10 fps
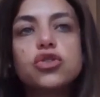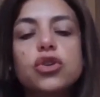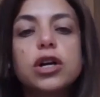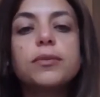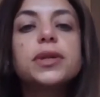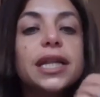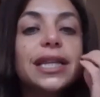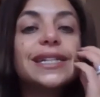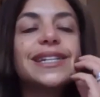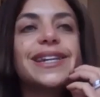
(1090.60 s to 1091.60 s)
to
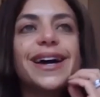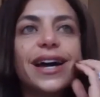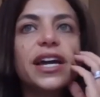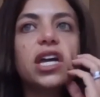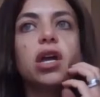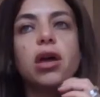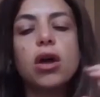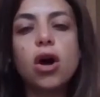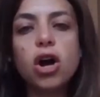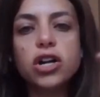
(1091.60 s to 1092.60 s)
completely
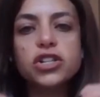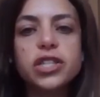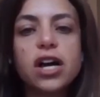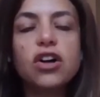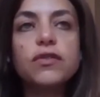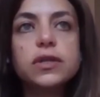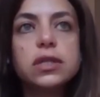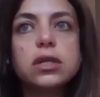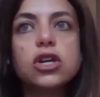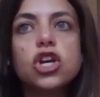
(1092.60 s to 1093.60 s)
deny
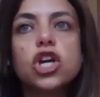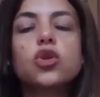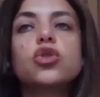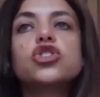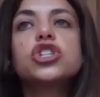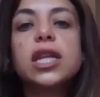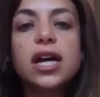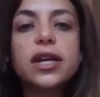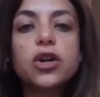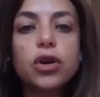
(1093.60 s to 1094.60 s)
ourselves in order
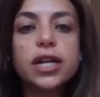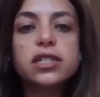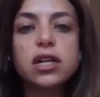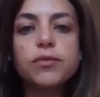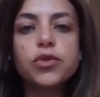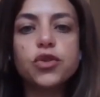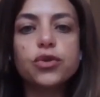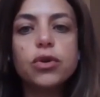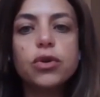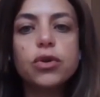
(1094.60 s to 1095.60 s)
to let Christ
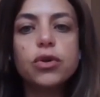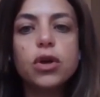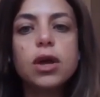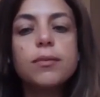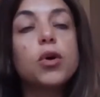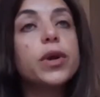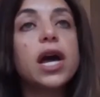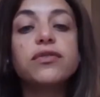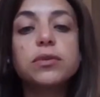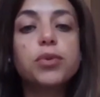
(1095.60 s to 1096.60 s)
come through,
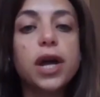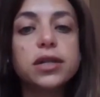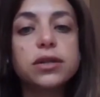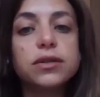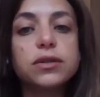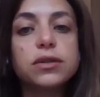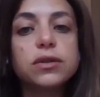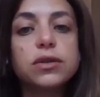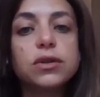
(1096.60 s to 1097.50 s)
but we have to practice.